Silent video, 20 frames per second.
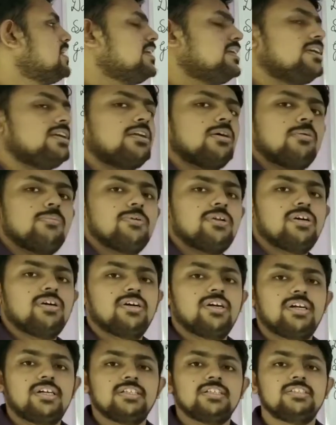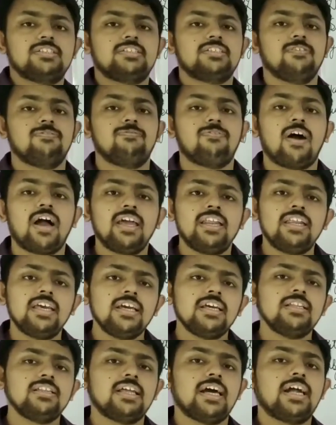determiner. It is
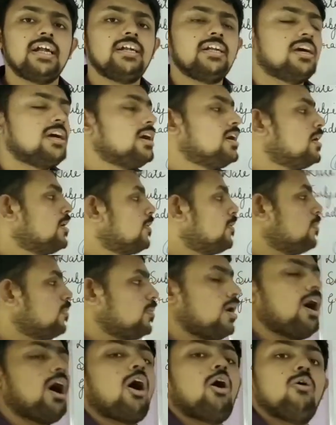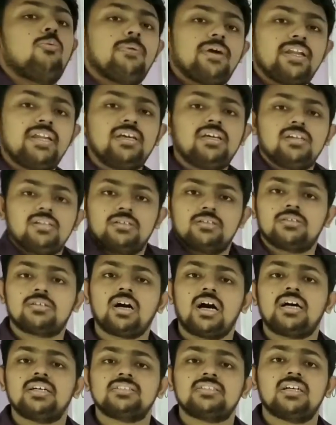defining that how many
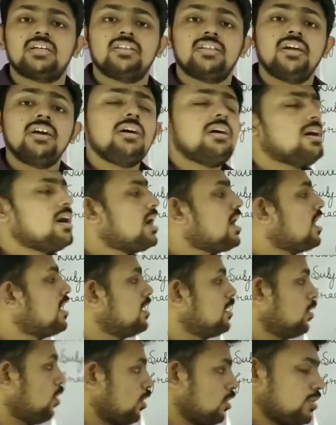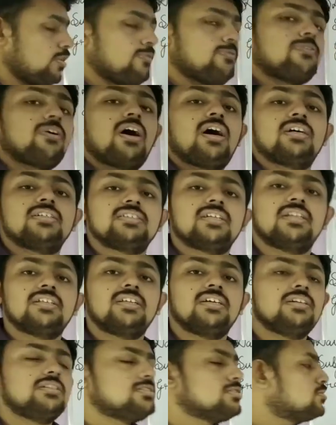cars are there? A lot of cars are
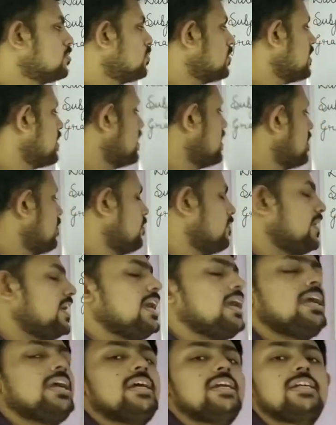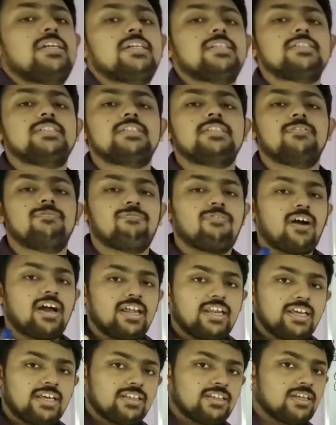there. So in a way it is
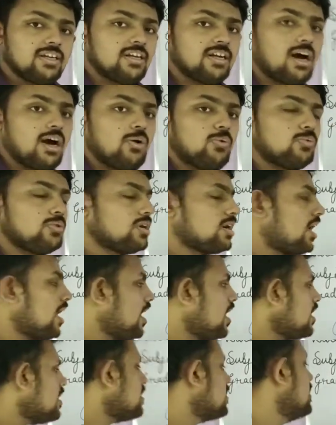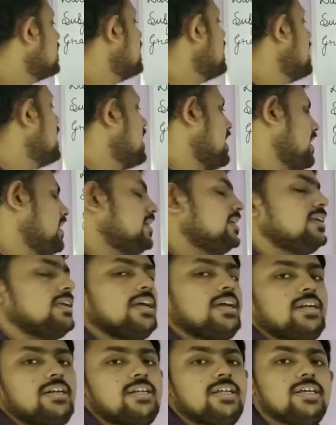defining the noun car, and
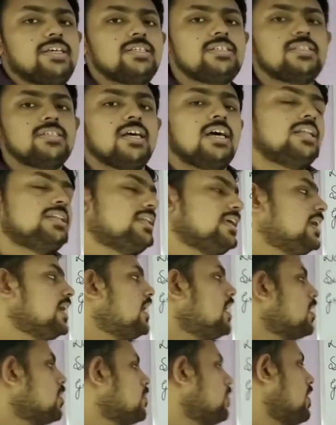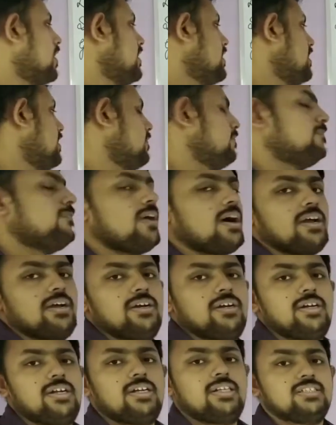it is the
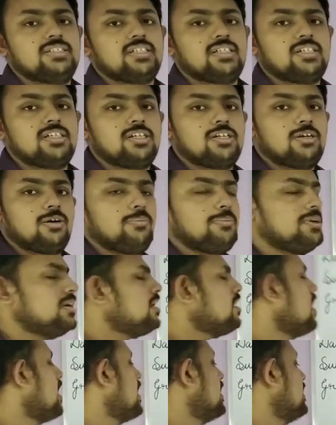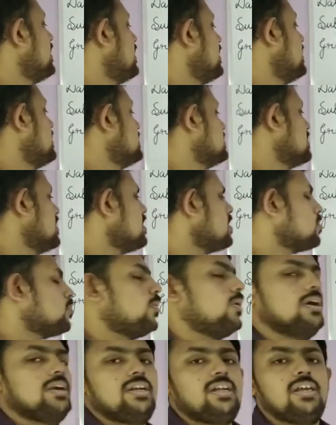quantifier. It is a determiner and it is a
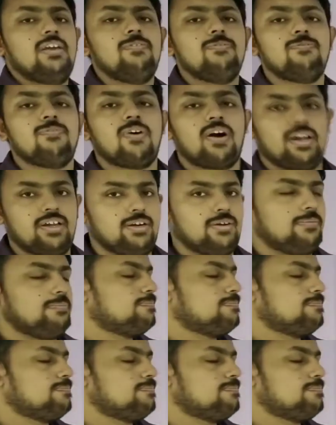quantifier.